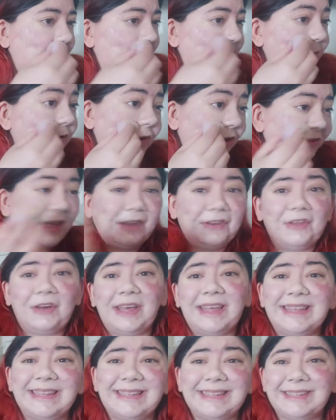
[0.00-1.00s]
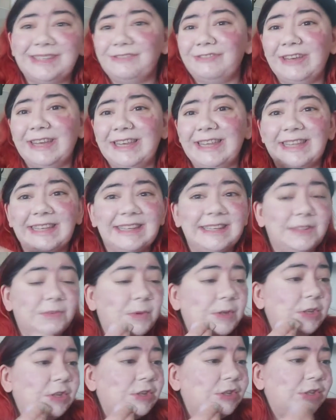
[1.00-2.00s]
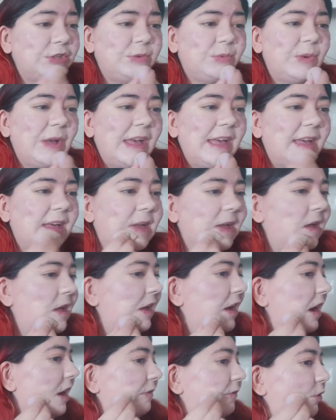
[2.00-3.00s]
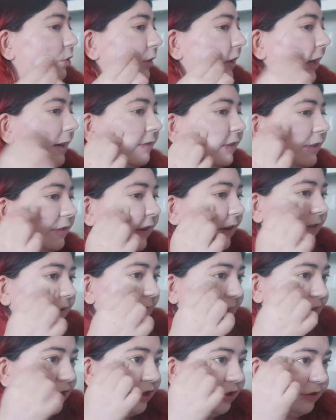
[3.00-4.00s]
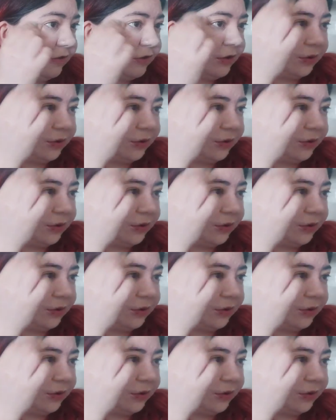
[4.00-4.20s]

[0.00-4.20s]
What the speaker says: not that nice really, because when you do wear a full coverage foundation, of